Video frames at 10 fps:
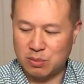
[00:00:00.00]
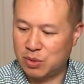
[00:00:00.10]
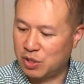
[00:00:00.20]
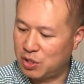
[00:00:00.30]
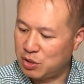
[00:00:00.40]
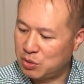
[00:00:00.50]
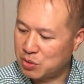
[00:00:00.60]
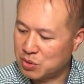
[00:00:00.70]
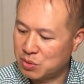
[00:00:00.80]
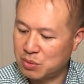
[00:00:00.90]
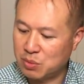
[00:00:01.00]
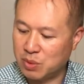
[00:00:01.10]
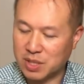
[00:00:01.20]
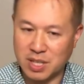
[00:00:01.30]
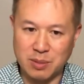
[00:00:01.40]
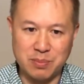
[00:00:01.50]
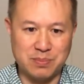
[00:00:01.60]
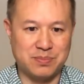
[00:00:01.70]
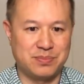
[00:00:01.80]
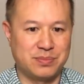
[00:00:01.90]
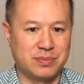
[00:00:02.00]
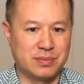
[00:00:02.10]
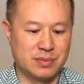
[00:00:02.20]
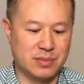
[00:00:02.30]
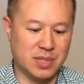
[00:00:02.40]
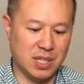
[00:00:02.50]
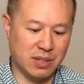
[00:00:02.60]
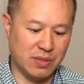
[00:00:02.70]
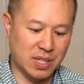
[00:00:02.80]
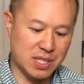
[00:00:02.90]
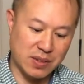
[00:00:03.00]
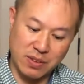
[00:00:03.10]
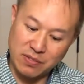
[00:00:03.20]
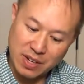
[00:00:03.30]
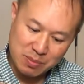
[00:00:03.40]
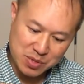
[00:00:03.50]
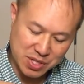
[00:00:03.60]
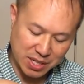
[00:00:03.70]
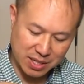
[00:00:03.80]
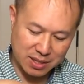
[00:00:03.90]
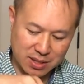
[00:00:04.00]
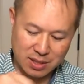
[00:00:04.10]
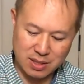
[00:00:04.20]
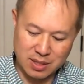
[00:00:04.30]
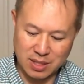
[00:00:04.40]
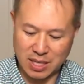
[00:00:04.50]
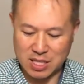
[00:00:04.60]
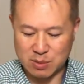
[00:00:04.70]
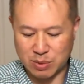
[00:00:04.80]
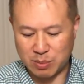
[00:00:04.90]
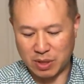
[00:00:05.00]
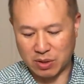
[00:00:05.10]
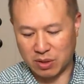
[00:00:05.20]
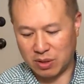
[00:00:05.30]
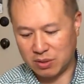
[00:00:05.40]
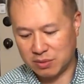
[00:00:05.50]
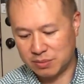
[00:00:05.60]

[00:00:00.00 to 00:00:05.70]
We're going to use 1 cup of the 75% isopropyl alcohol.